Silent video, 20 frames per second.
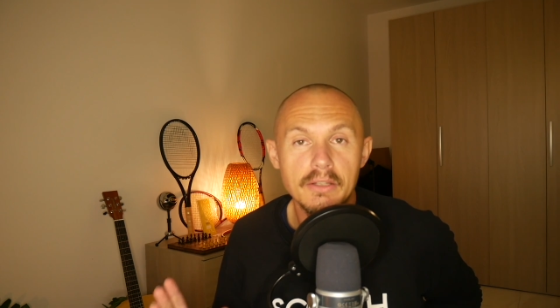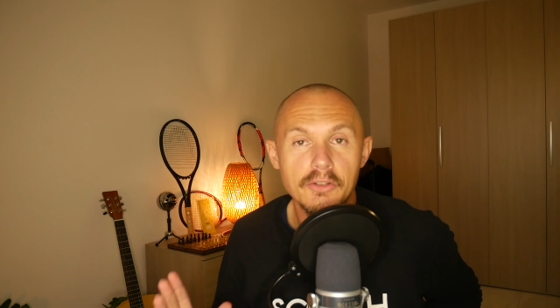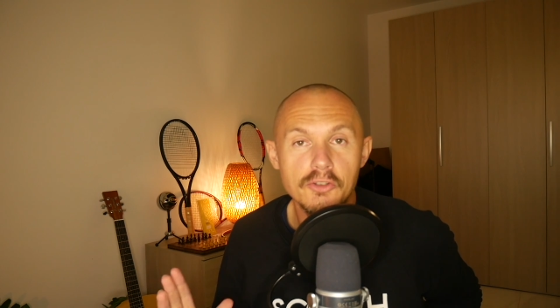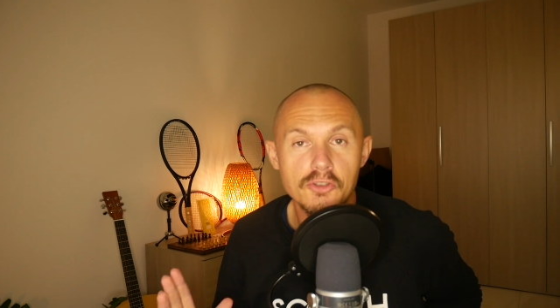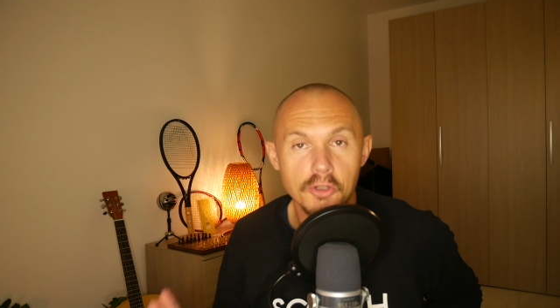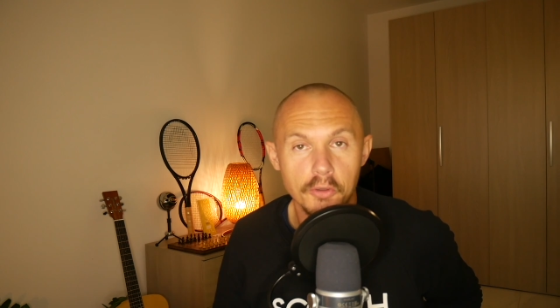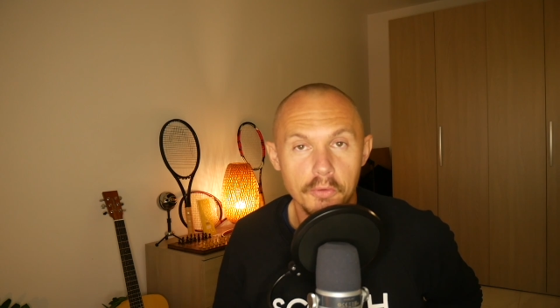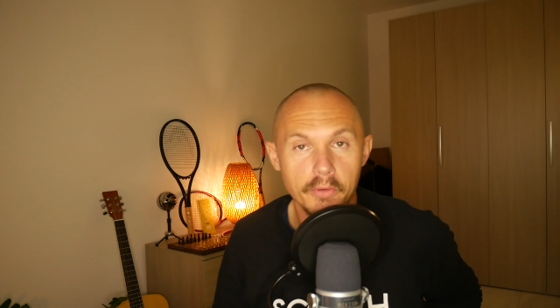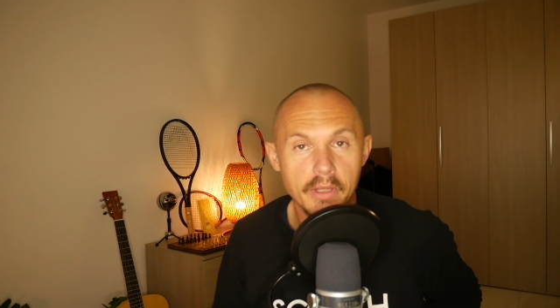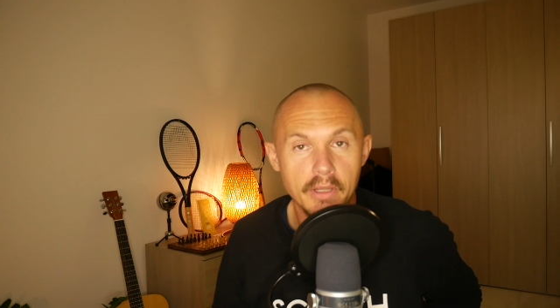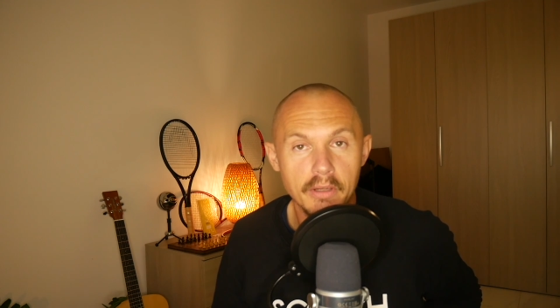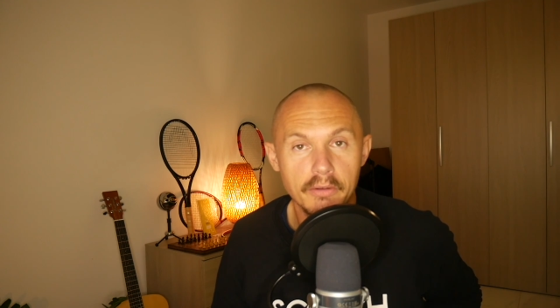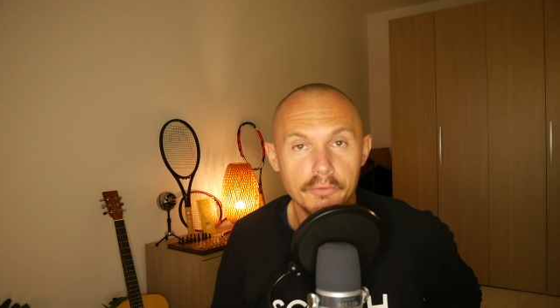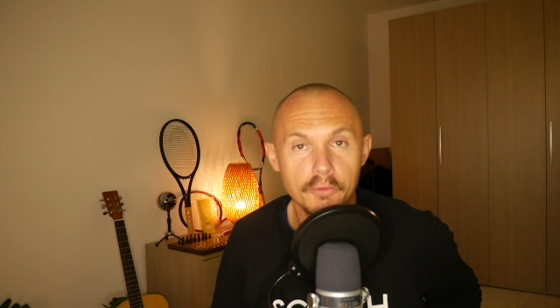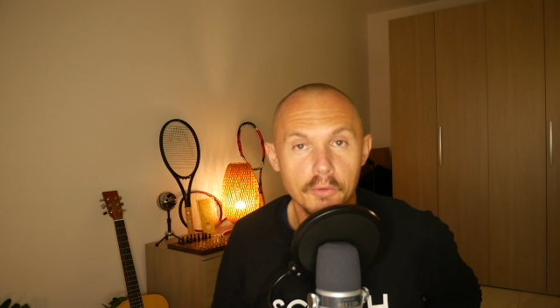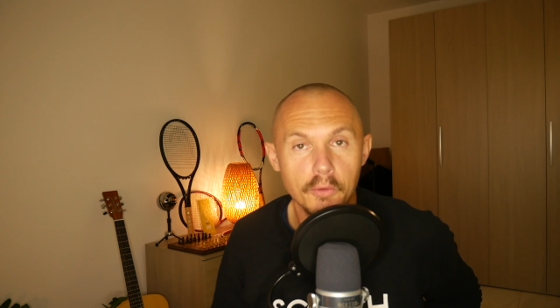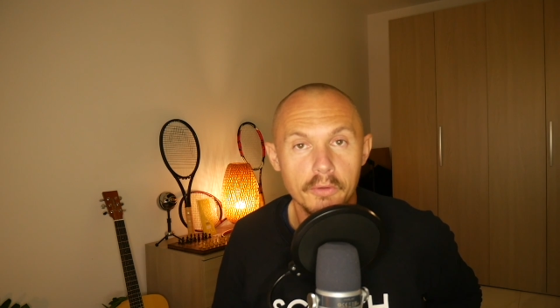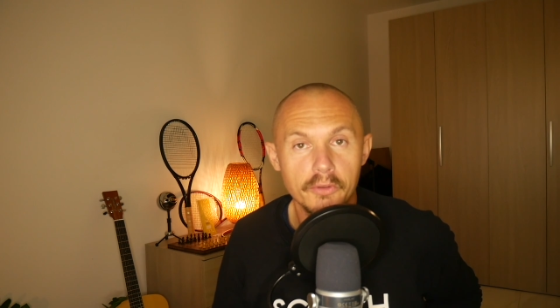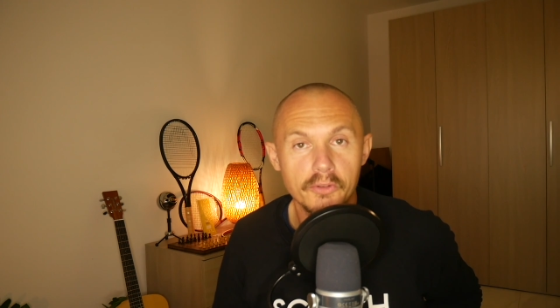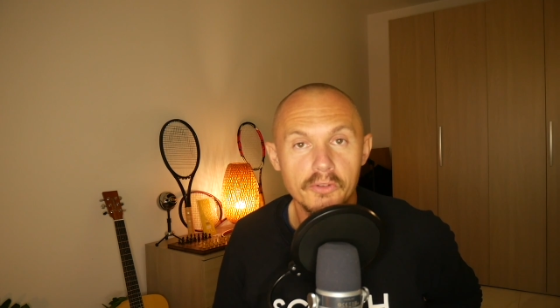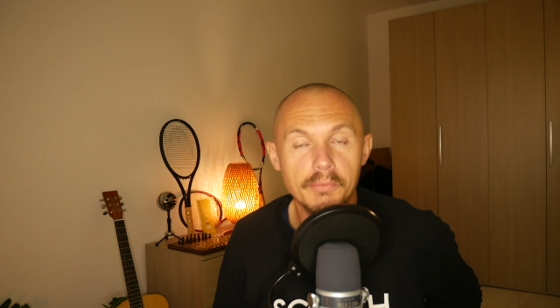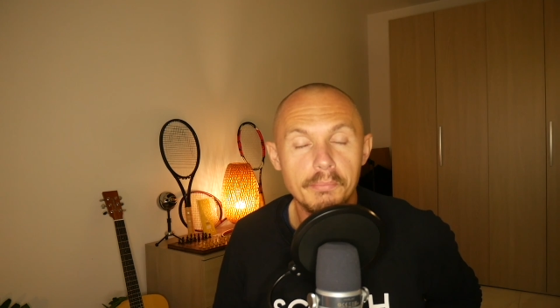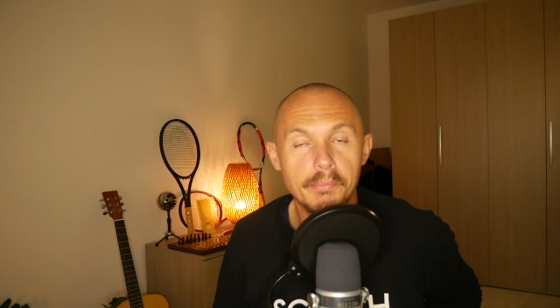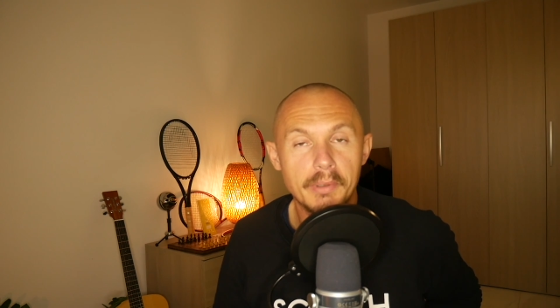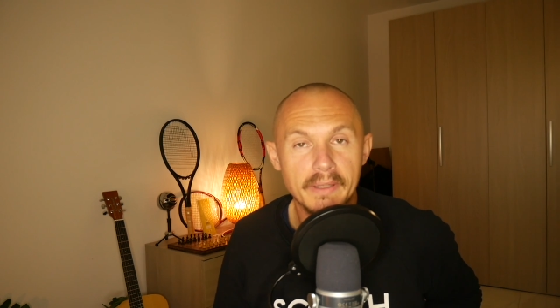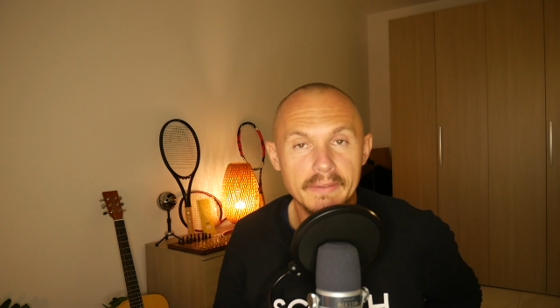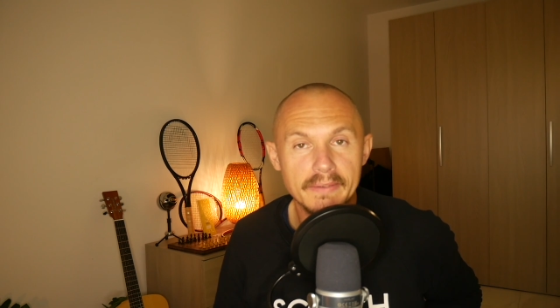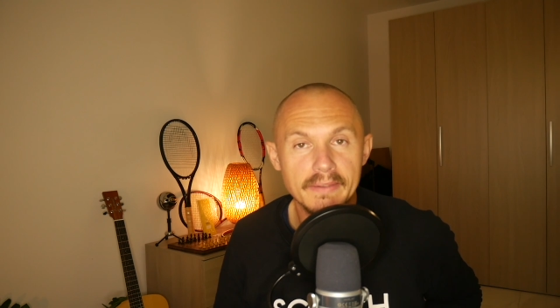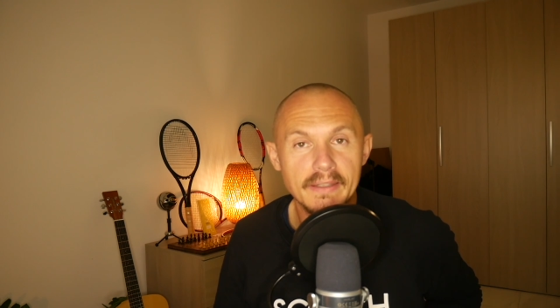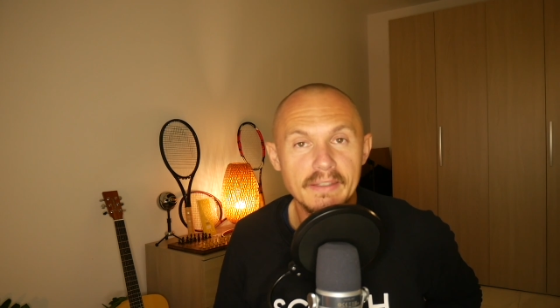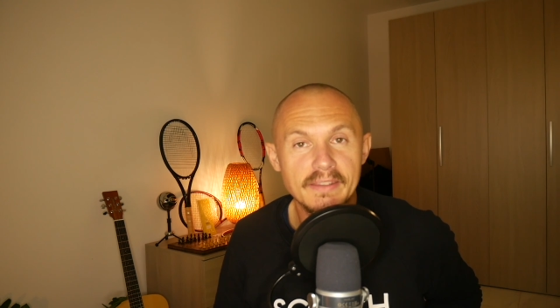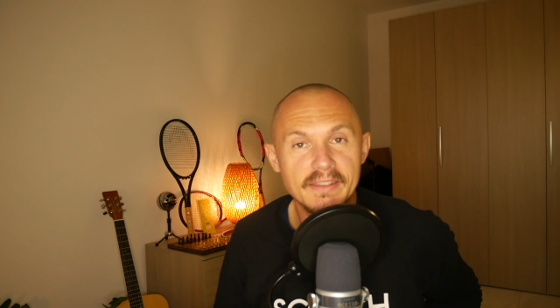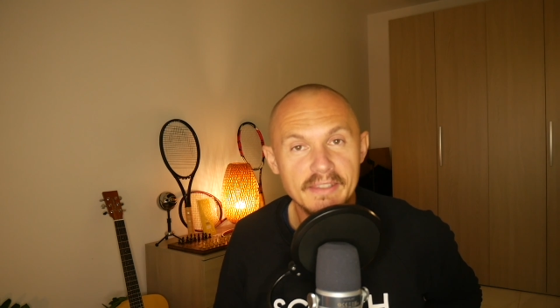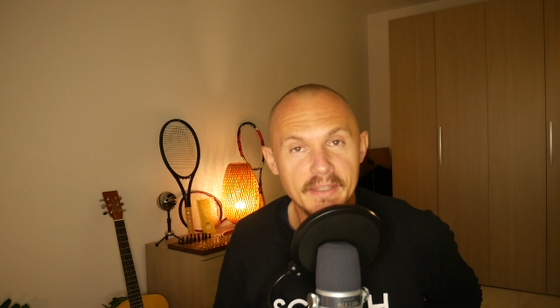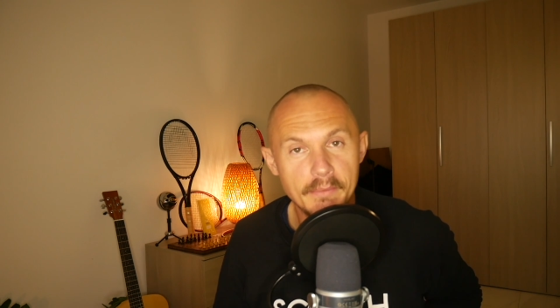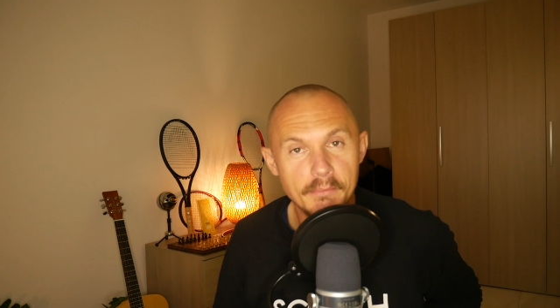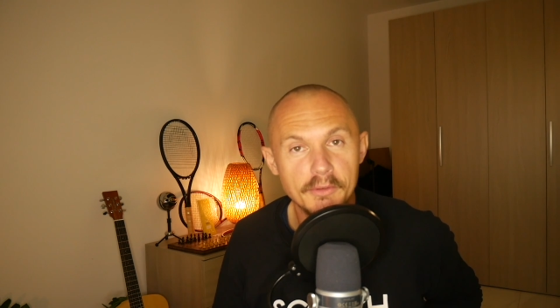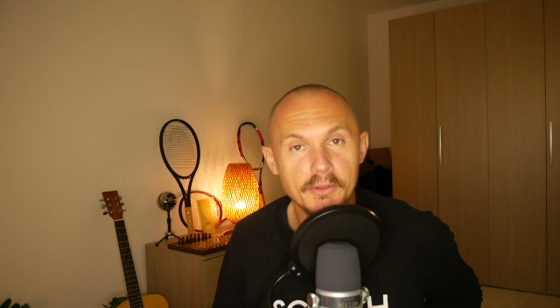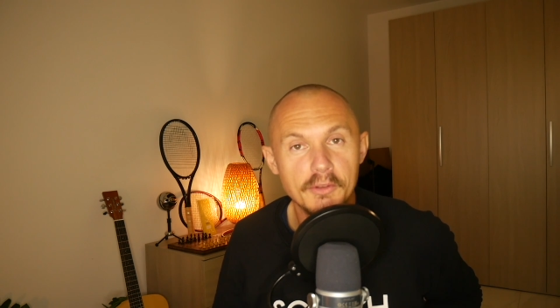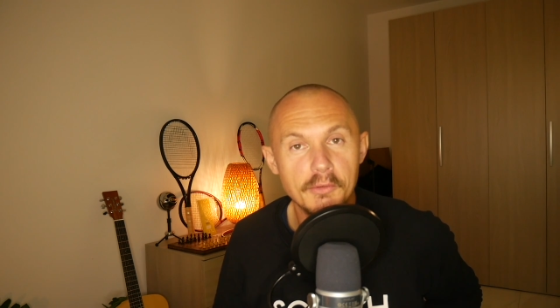Joking, of course, but it
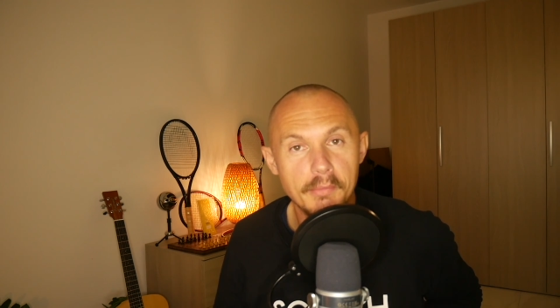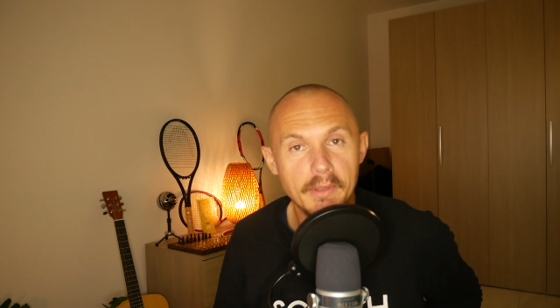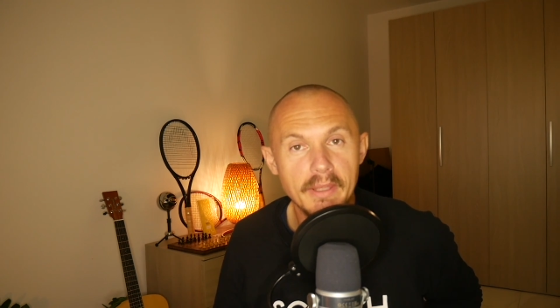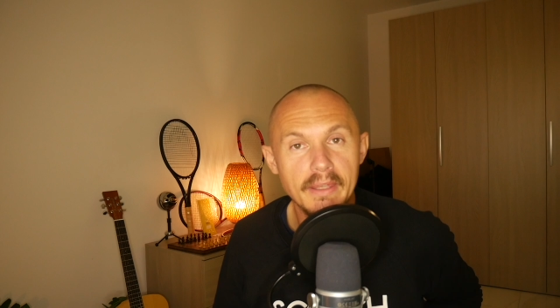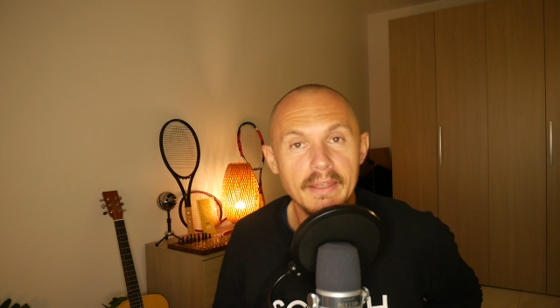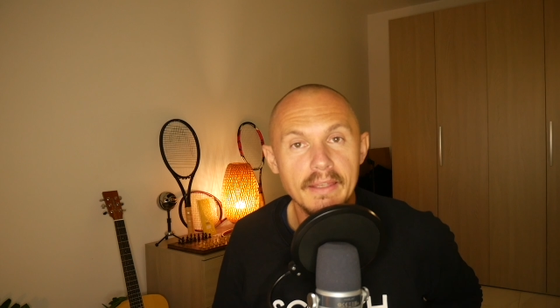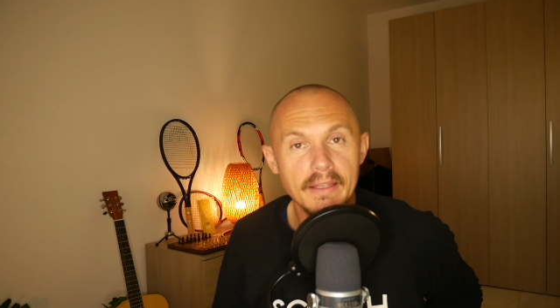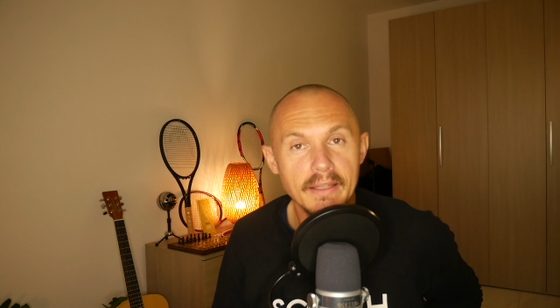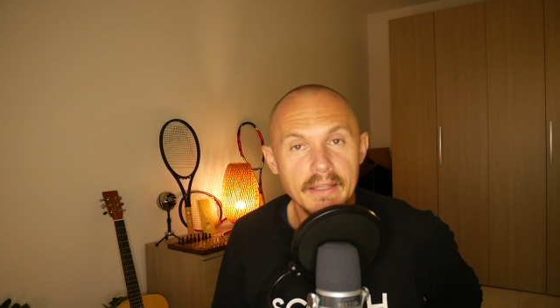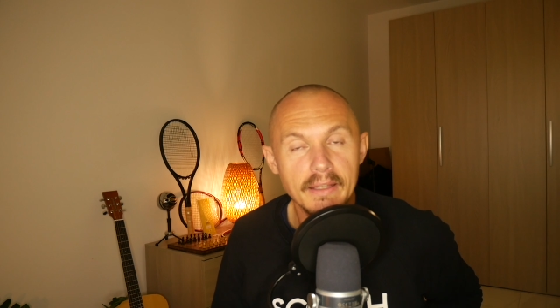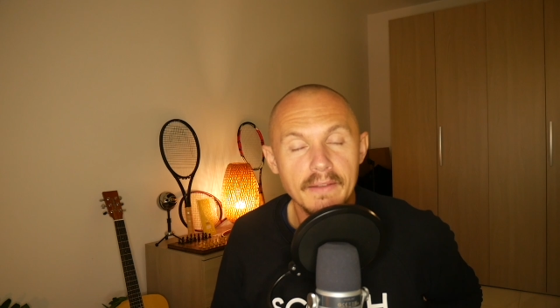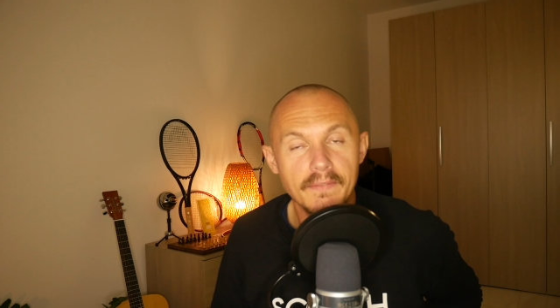seems to be